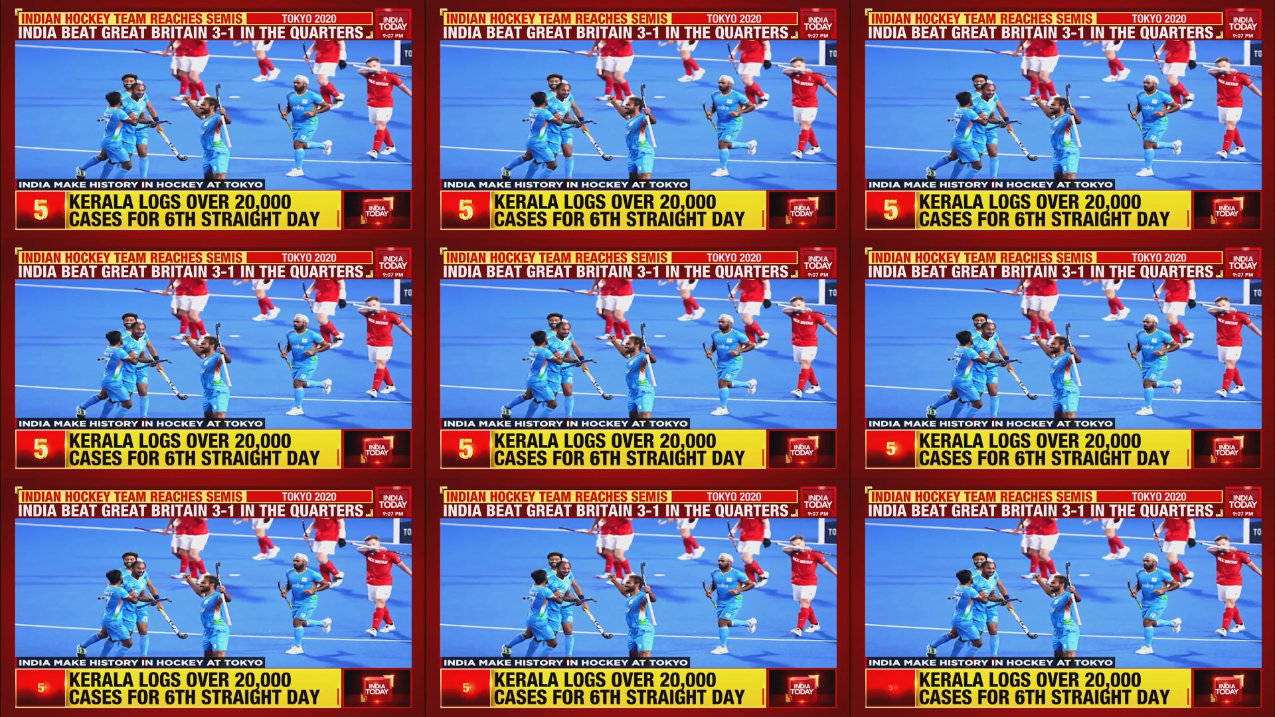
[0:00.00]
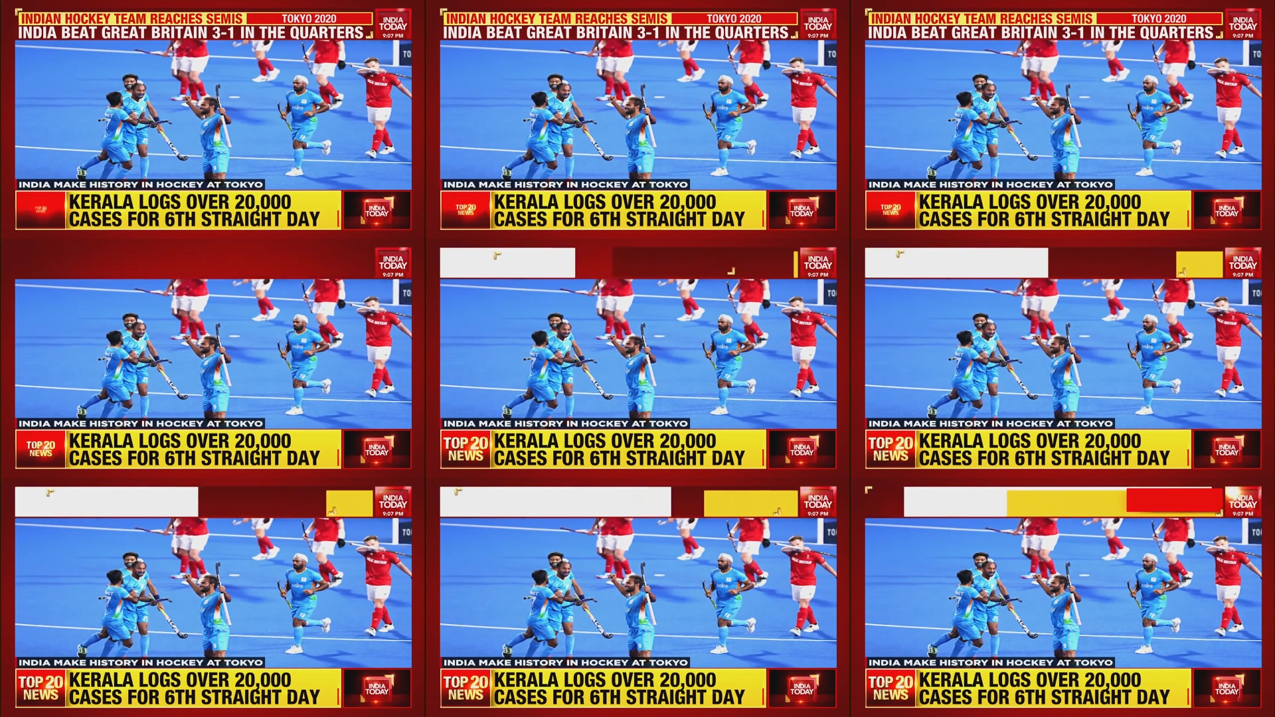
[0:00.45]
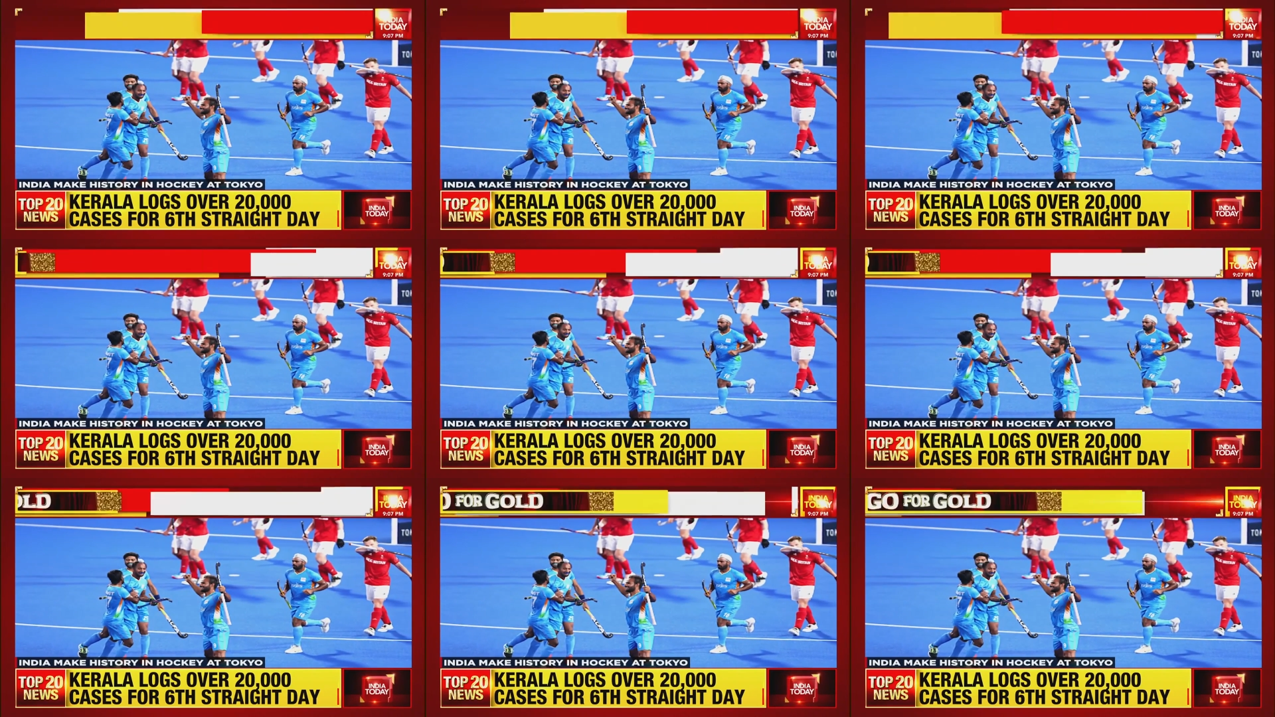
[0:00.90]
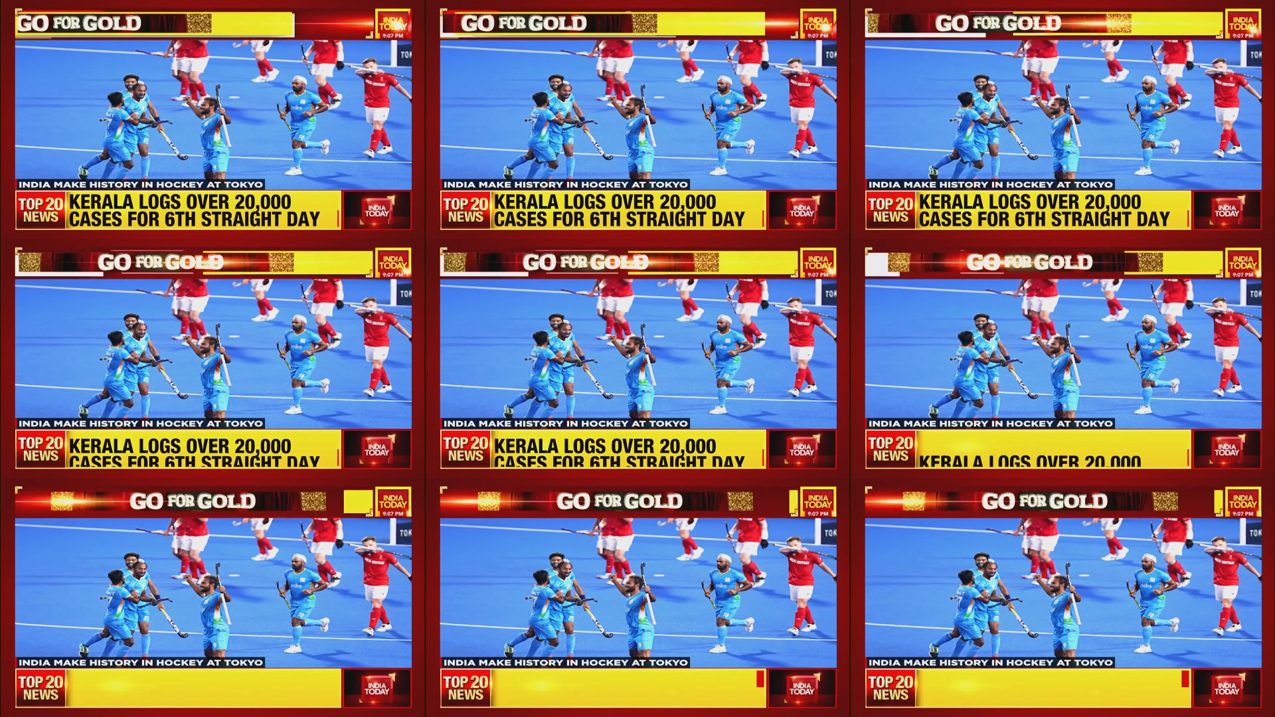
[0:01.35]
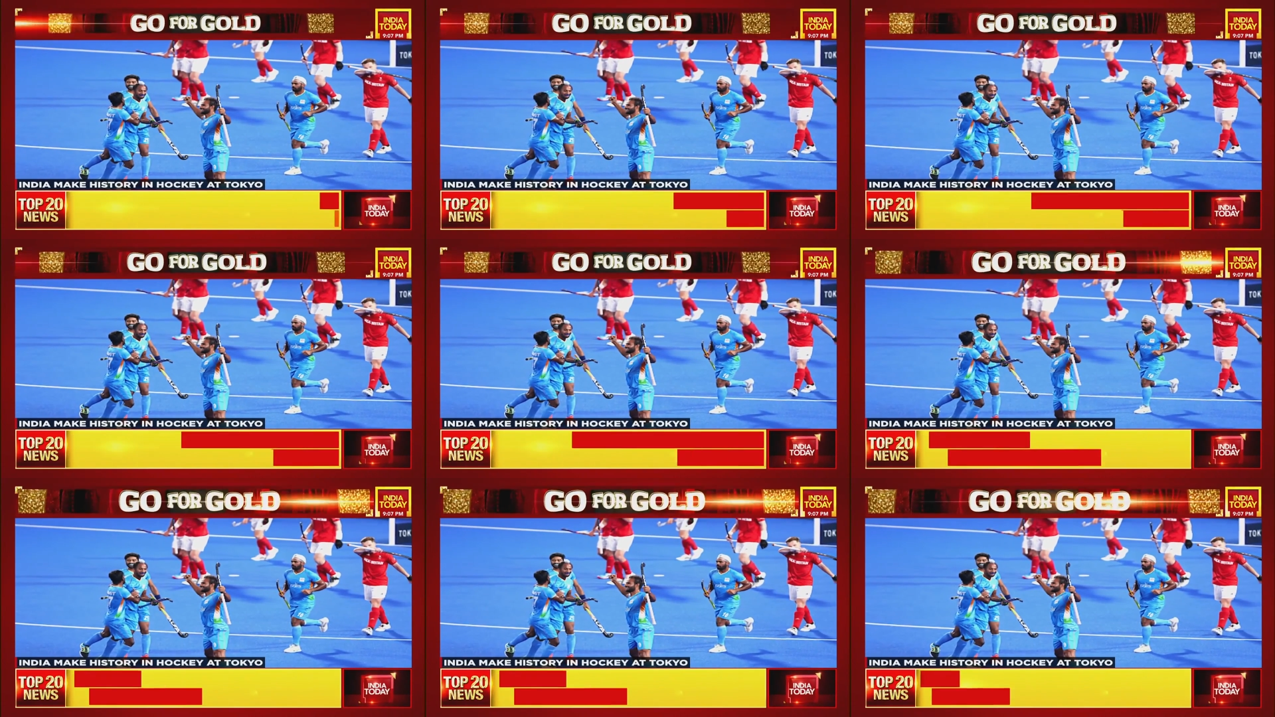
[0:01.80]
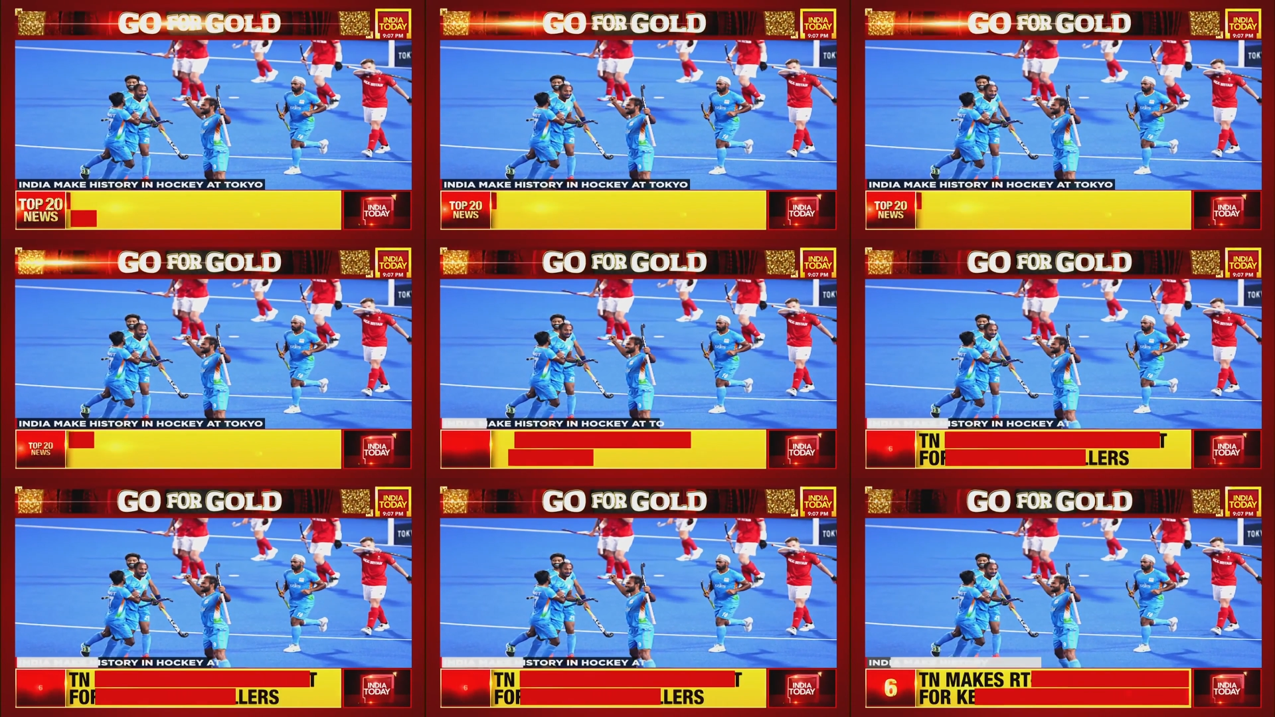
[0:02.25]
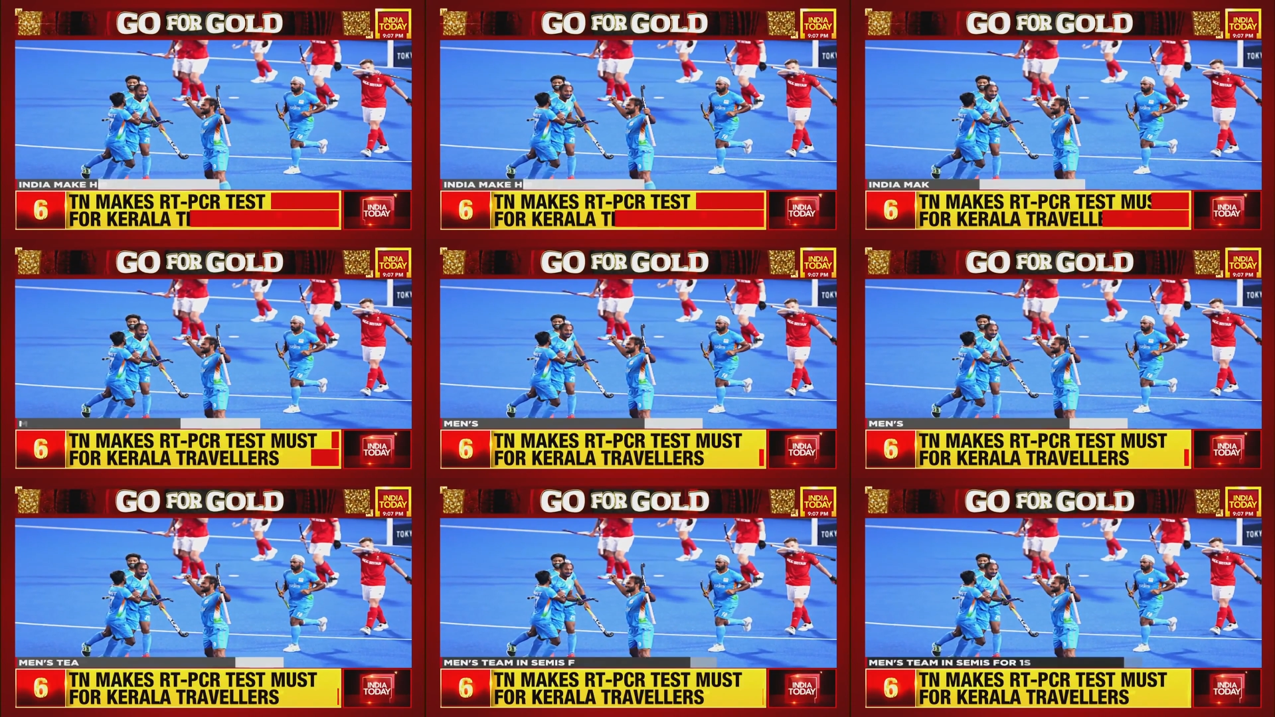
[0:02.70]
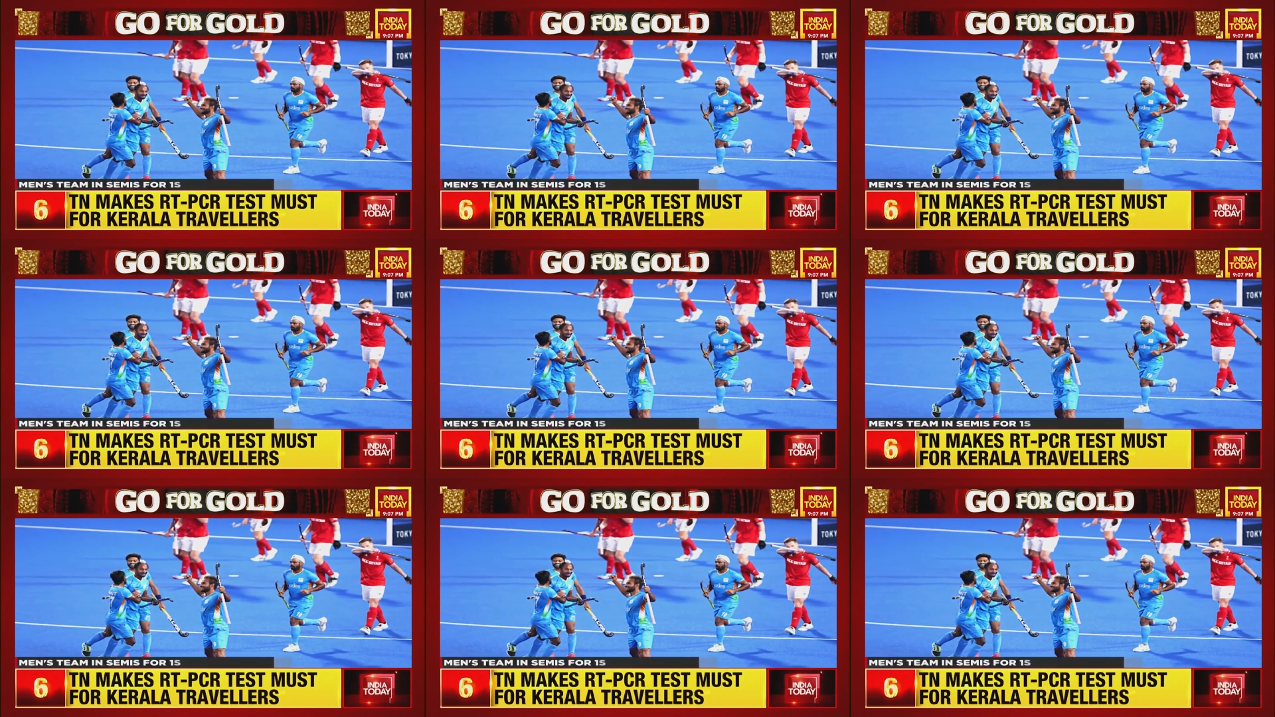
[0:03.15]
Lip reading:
(no speaker visible)